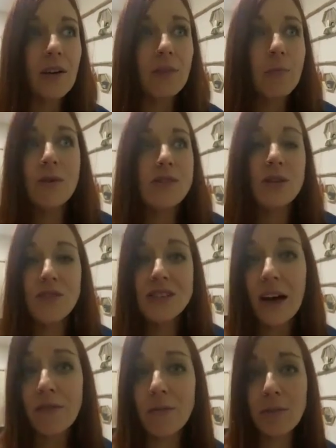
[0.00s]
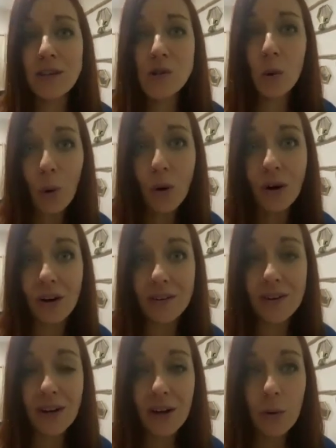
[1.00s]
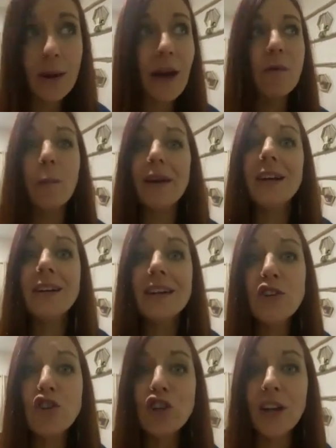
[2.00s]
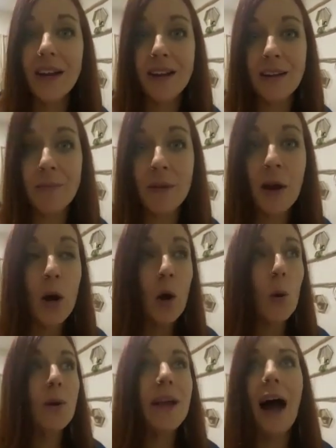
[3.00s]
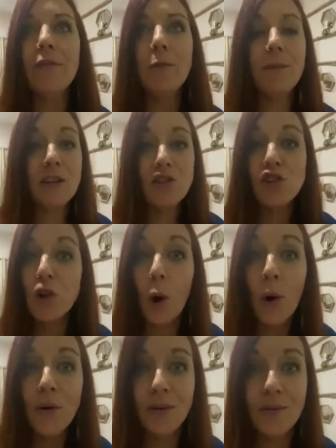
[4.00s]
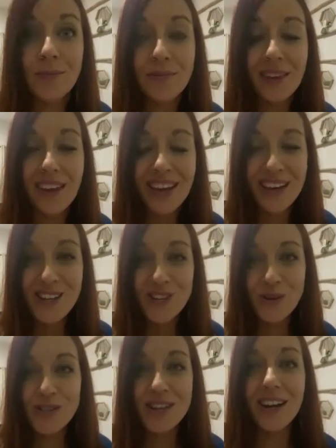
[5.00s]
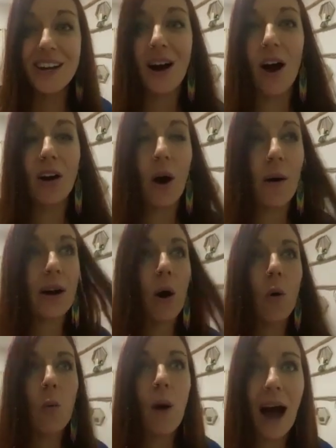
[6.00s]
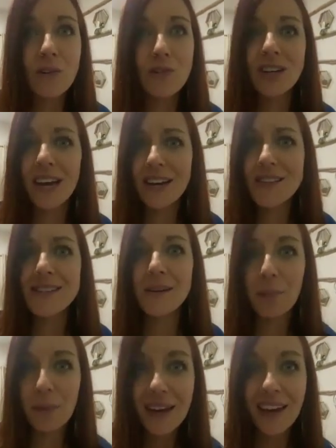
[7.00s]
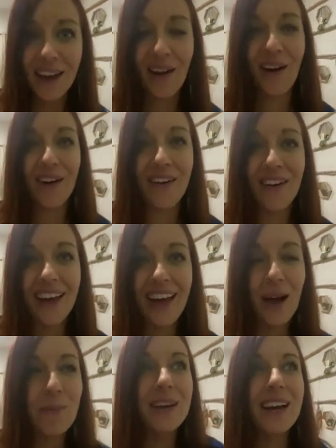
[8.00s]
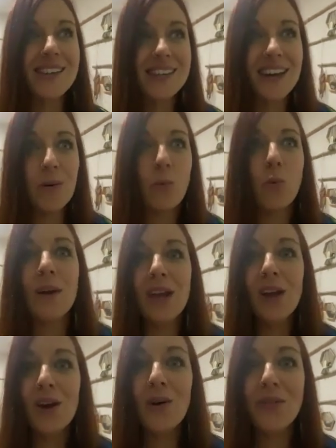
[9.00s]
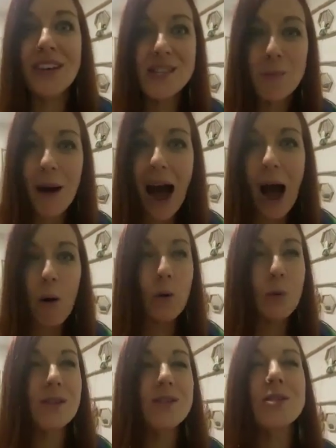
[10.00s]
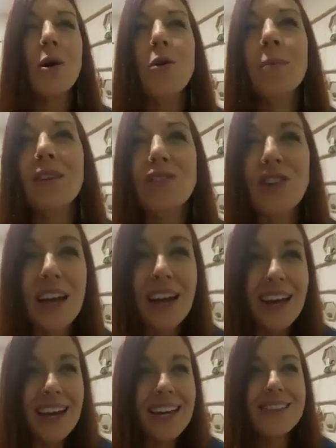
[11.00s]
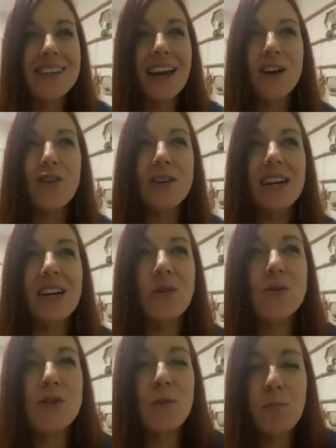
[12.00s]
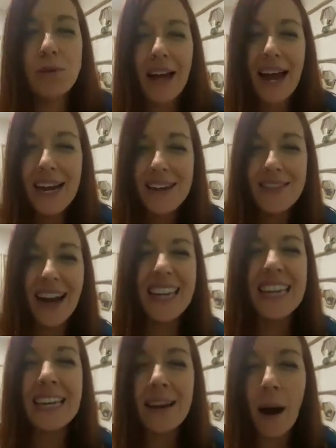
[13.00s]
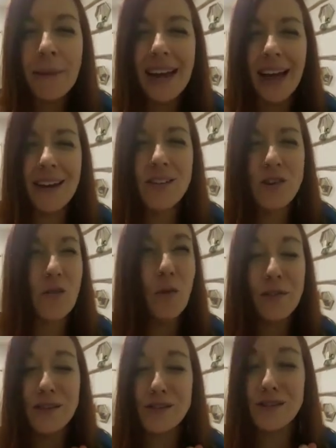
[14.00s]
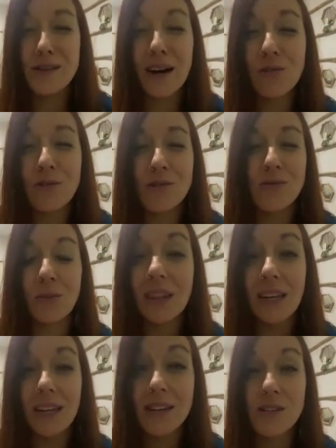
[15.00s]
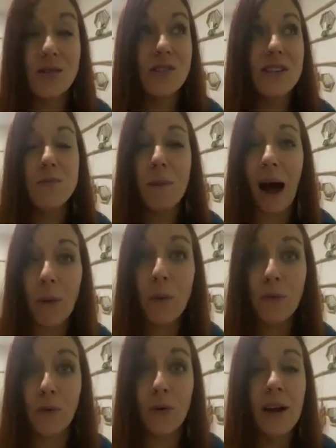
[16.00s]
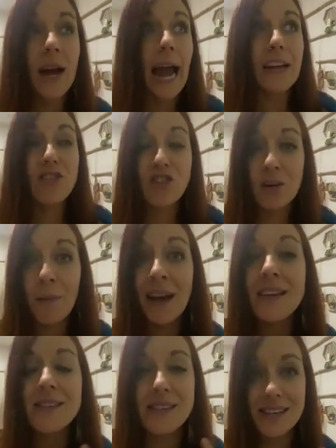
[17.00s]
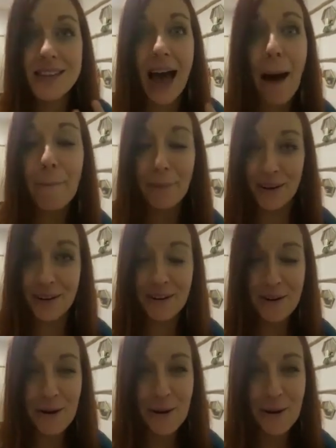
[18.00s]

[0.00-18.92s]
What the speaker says: most of us haven't been taught. We haven't been initiated. We haven't been shown. So it's like going, oh, wow, she gets to be here. And we get to wield this power with so much integrity and also play in that yummy energy of what the seductress really is, because she's powerful and she makes things happen.